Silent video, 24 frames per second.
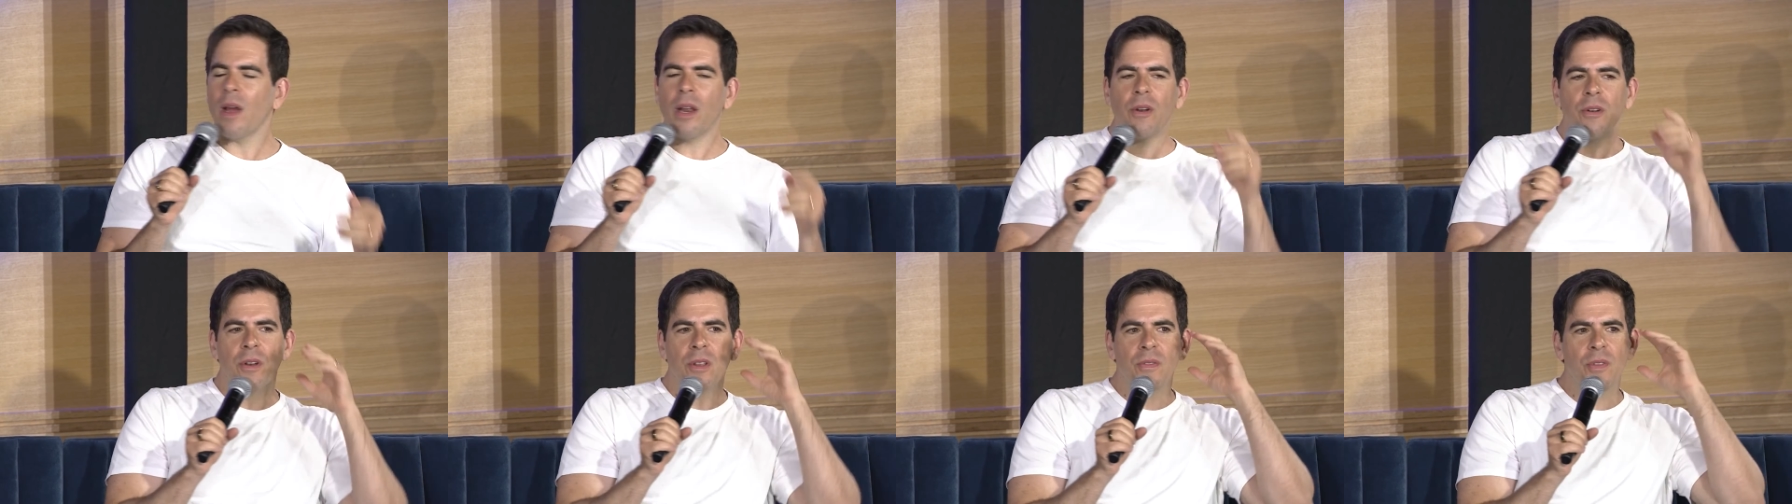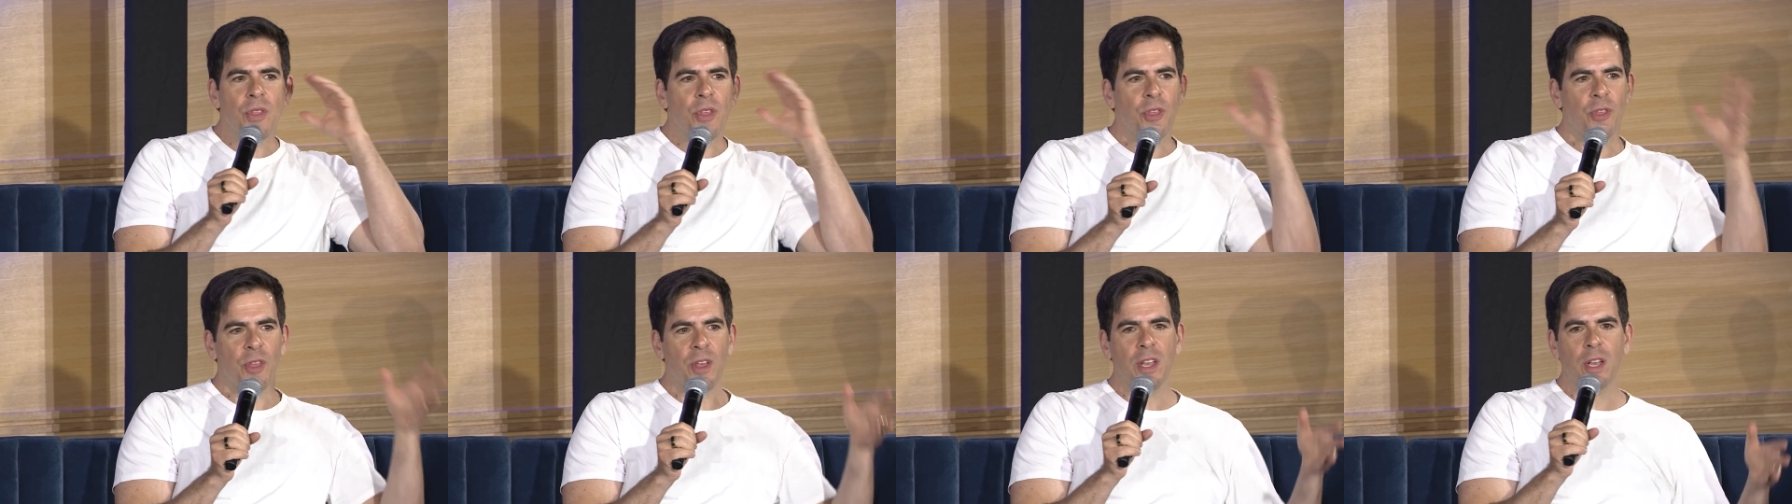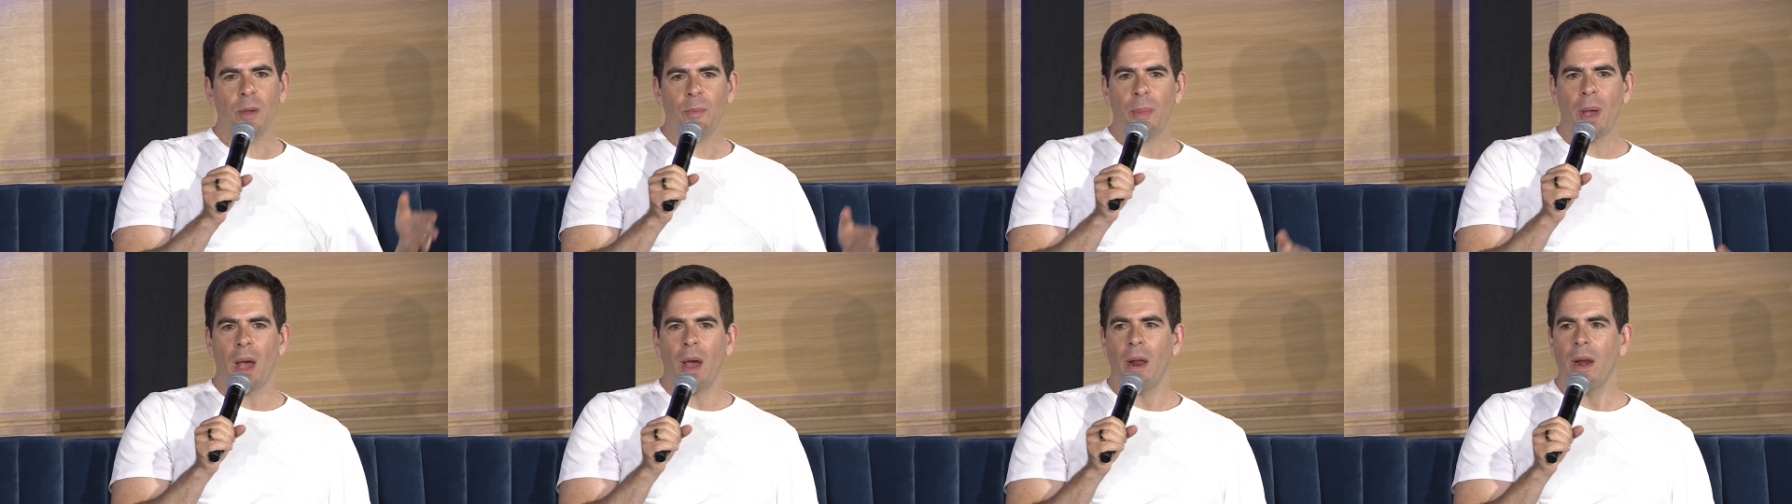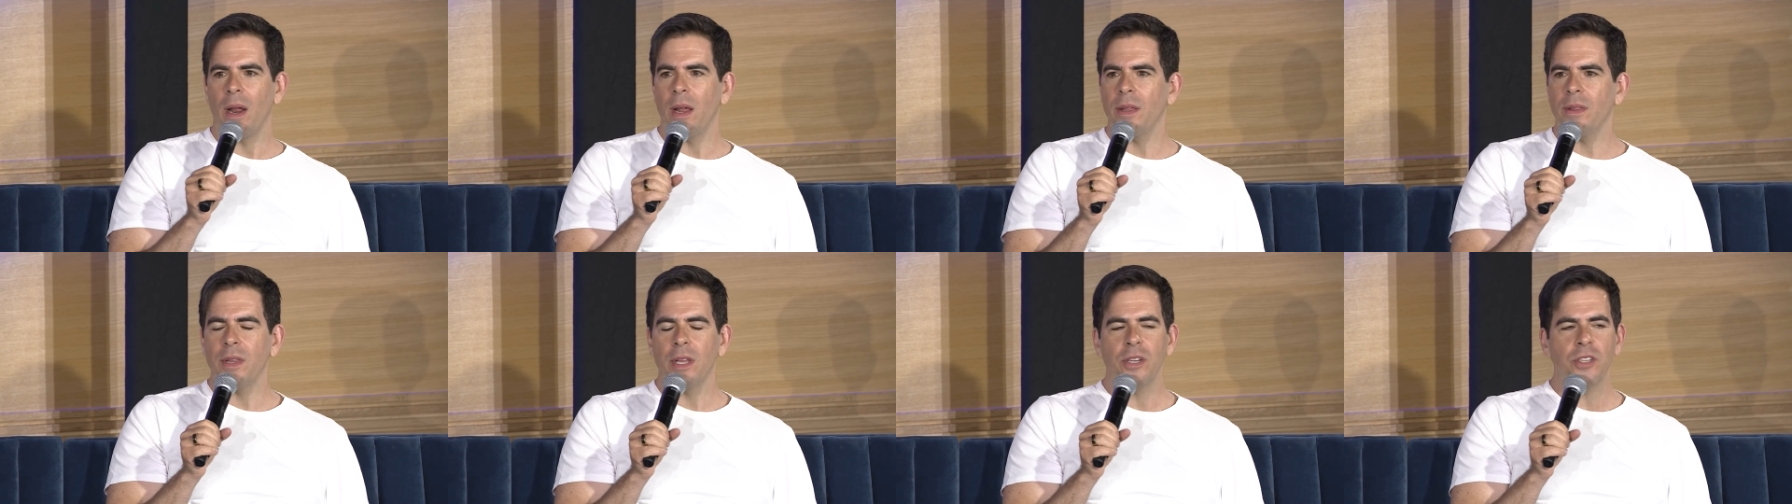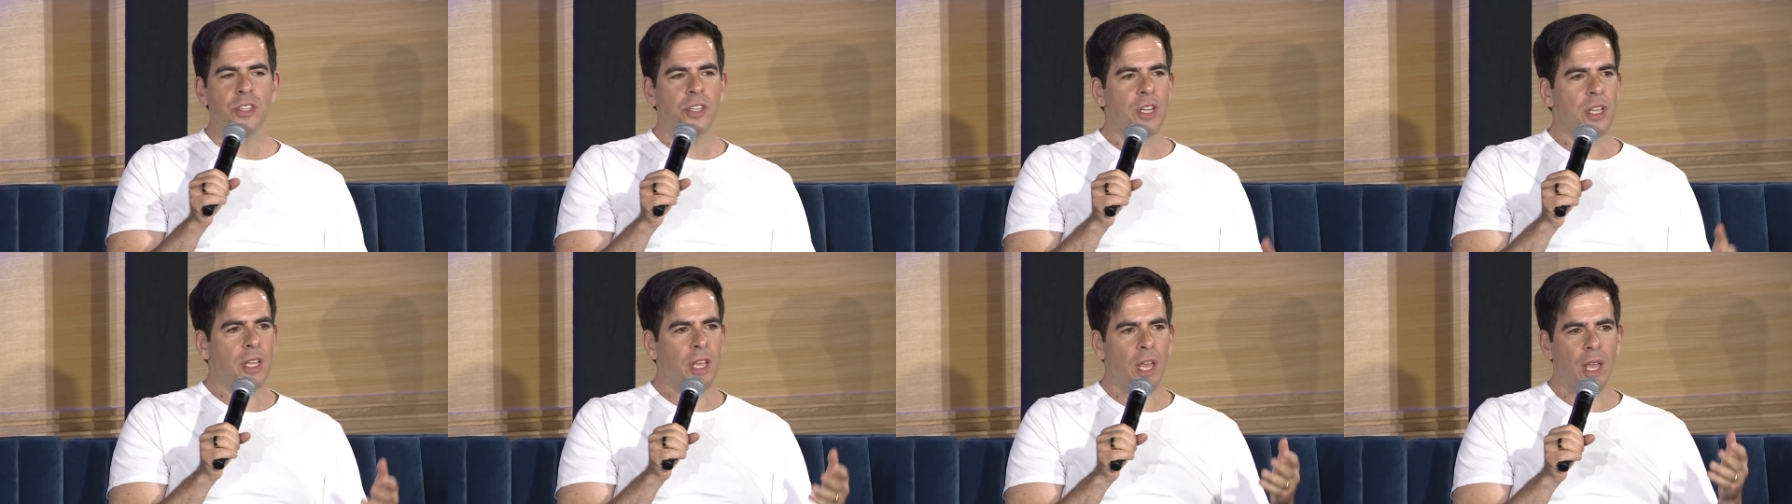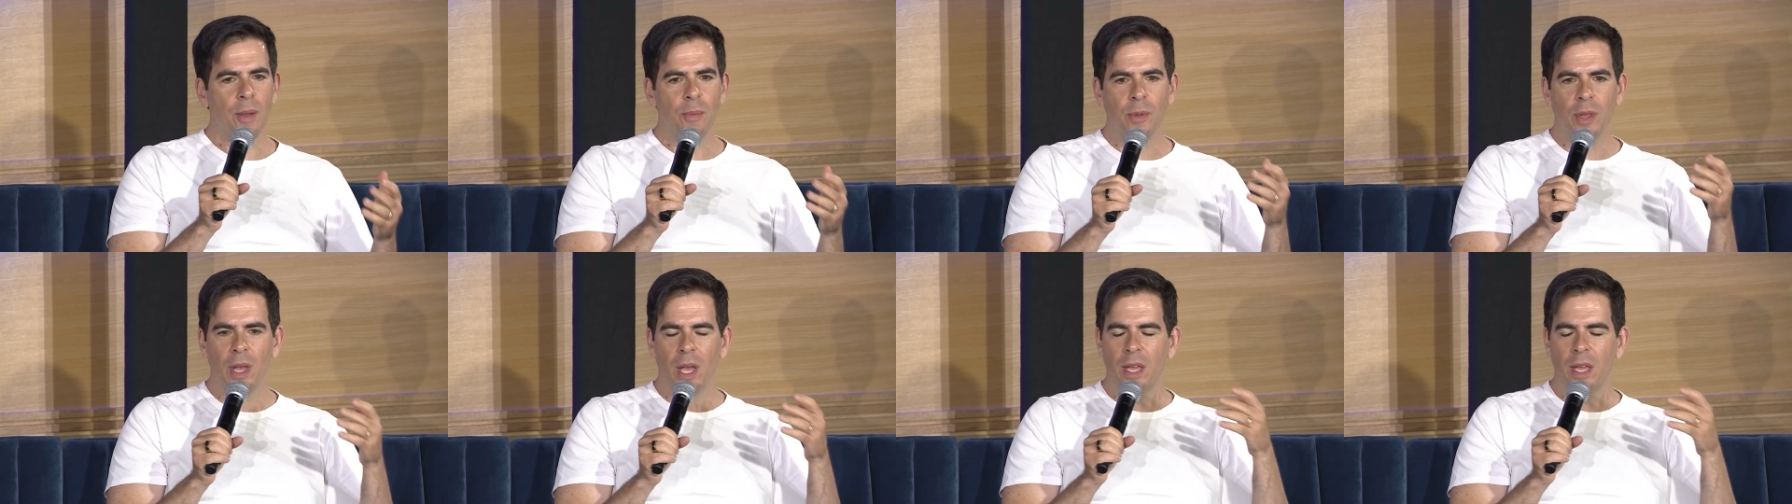don't even think about it. And then she came